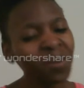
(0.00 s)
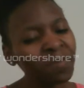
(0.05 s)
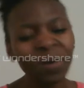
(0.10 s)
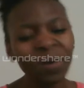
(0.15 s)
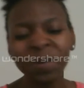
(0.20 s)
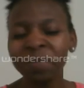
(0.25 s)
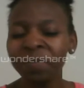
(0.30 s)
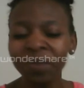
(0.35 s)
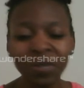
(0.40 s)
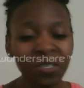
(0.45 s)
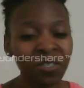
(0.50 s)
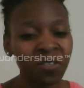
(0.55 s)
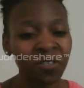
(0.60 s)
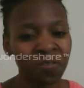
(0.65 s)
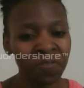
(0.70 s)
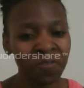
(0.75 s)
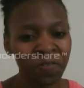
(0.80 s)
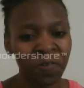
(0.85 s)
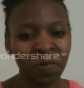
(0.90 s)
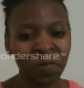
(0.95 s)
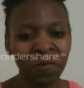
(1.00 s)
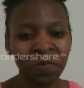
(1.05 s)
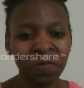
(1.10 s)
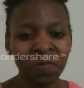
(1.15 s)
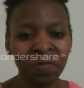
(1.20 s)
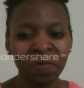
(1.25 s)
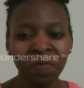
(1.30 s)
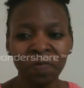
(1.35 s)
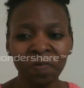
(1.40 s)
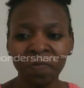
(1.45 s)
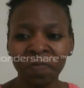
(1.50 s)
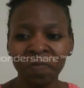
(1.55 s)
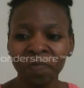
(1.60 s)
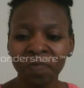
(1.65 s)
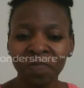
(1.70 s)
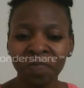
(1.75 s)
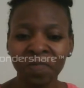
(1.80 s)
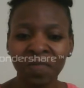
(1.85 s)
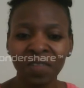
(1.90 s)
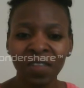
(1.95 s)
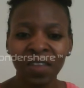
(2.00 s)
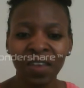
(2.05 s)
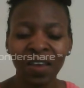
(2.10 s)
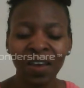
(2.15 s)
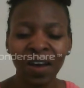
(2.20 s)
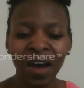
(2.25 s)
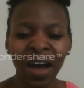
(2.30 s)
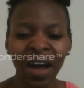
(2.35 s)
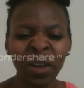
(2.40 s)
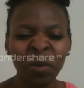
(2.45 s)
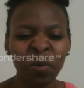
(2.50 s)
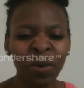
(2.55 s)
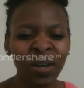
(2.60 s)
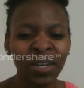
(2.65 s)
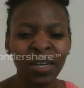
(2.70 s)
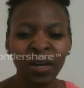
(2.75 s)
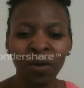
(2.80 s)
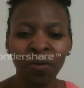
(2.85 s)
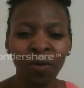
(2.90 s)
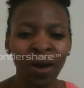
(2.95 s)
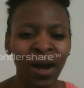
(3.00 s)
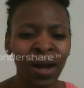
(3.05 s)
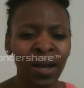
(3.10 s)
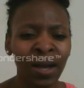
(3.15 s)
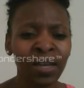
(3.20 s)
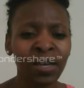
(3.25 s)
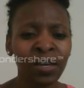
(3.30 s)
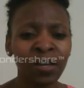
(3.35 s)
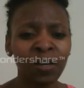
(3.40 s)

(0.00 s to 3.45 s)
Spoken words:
But most of all, I wonder why,